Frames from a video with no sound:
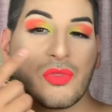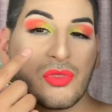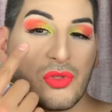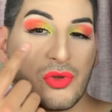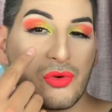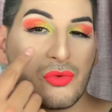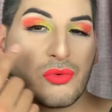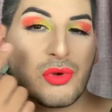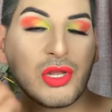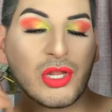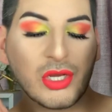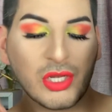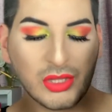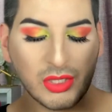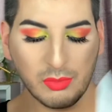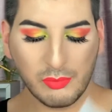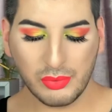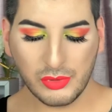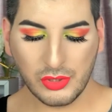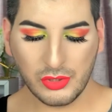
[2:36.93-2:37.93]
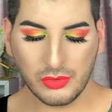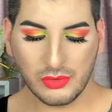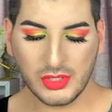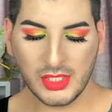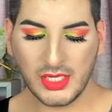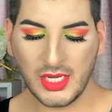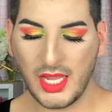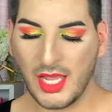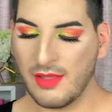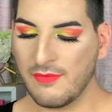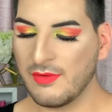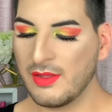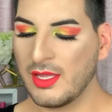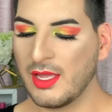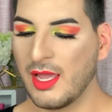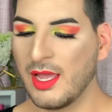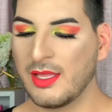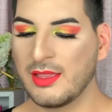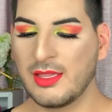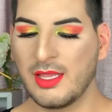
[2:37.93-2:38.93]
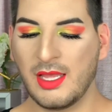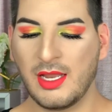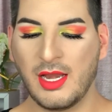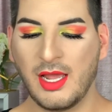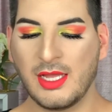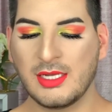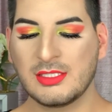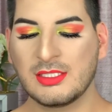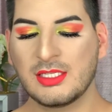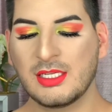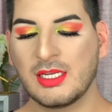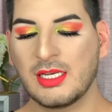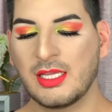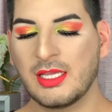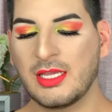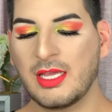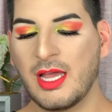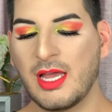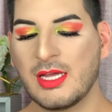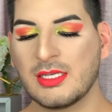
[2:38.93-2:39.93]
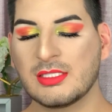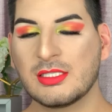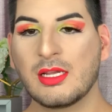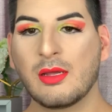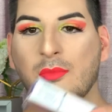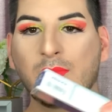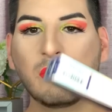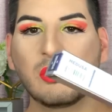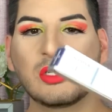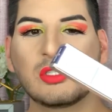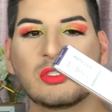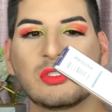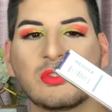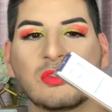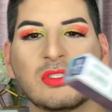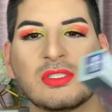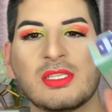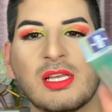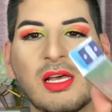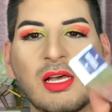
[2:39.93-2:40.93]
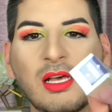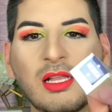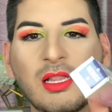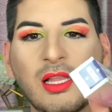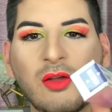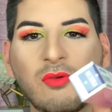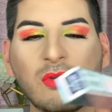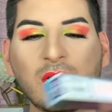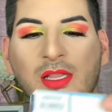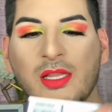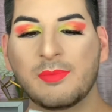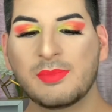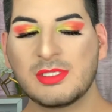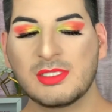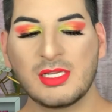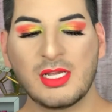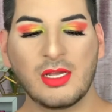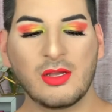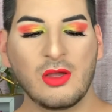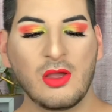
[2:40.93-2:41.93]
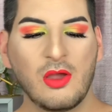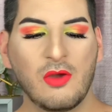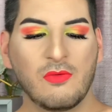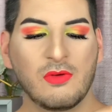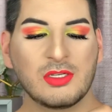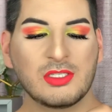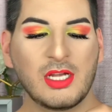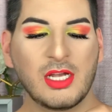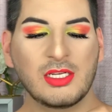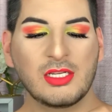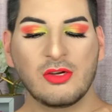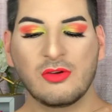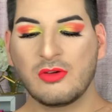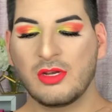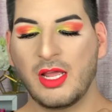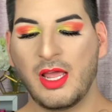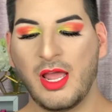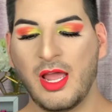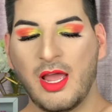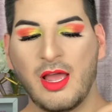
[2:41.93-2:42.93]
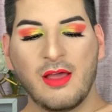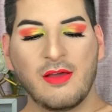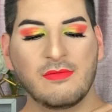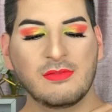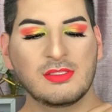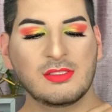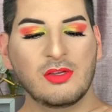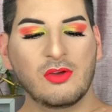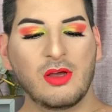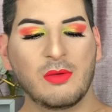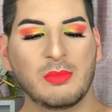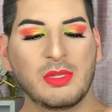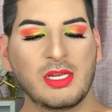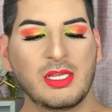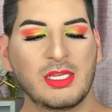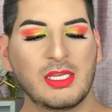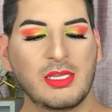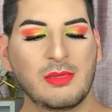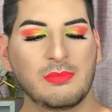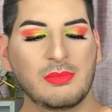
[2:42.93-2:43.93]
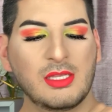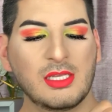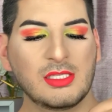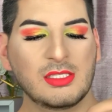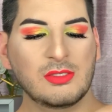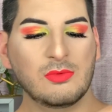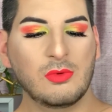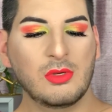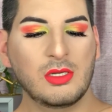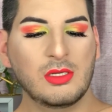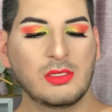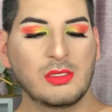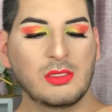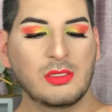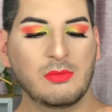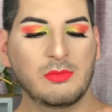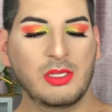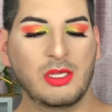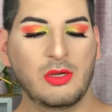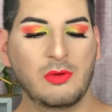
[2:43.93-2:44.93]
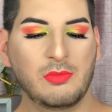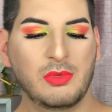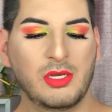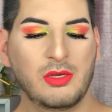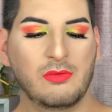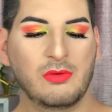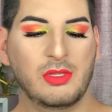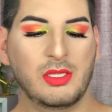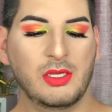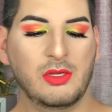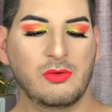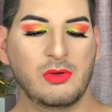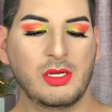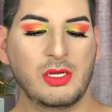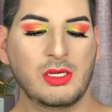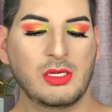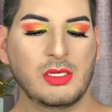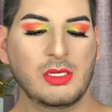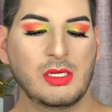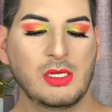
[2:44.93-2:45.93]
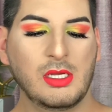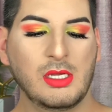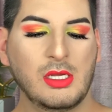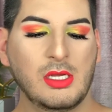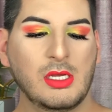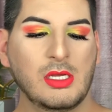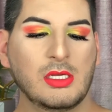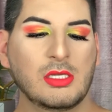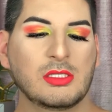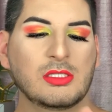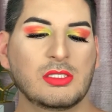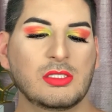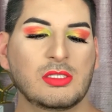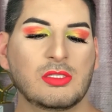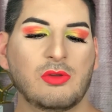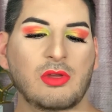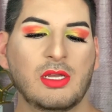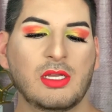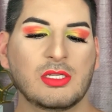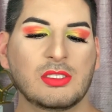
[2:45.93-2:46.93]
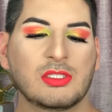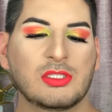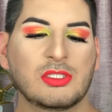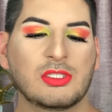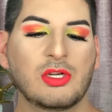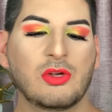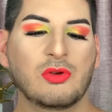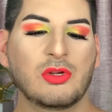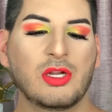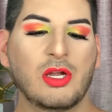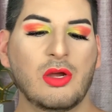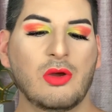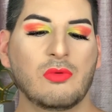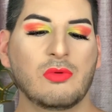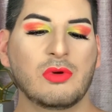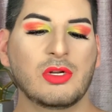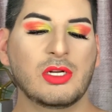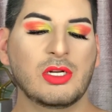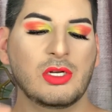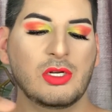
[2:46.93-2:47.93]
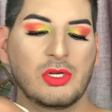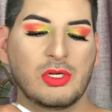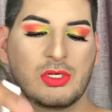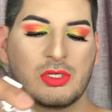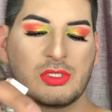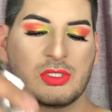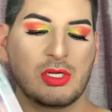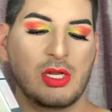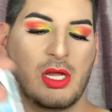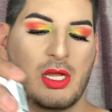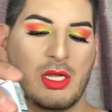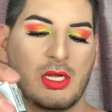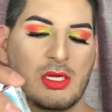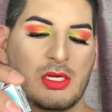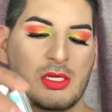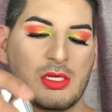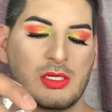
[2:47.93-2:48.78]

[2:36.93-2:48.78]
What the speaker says: the green and the blue, the navy, and then I did get Madusa, a liquid lipstick, which I don't have. So I'm gonna keep this one. Let me open it really quick, just so I can show y'all what it looks like.